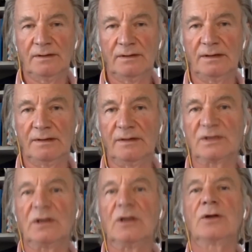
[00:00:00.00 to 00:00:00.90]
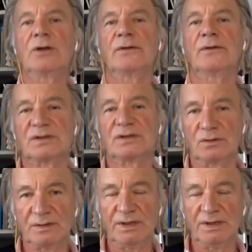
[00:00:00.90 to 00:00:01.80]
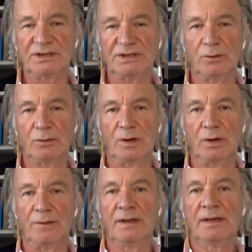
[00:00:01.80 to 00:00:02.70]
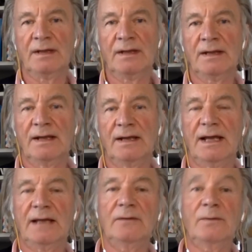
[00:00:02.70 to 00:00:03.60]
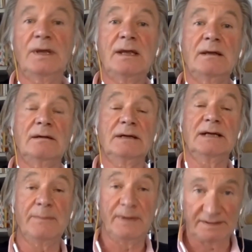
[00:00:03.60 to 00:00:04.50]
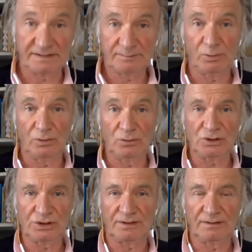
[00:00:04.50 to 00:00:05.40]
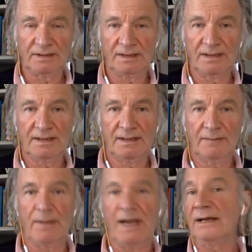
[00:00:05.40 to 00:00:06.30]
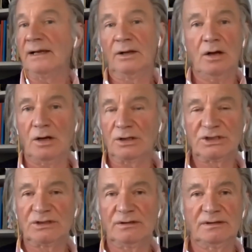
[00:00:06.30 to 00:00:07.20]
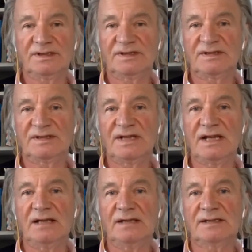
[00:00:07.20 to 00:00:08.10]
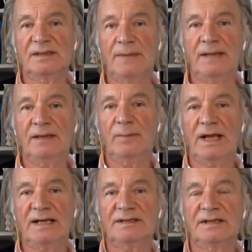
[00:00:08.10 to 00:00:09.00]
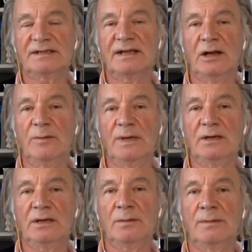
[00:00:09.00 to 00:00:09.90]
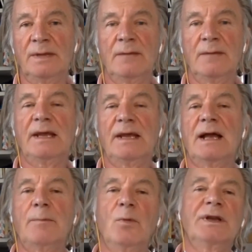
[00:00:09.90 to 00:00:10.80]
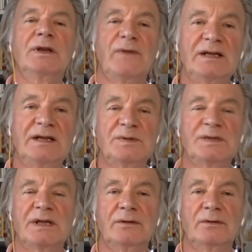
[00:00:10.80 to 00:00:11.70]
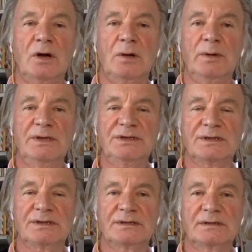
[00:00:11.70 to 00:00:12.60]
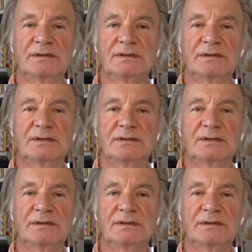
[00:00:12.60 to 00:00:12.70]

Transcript: There is a lot of resource depletion going on. And we limit pollution. By and large, steel, cement, plastics, and aluminium make up more than 20% of carbon emissions.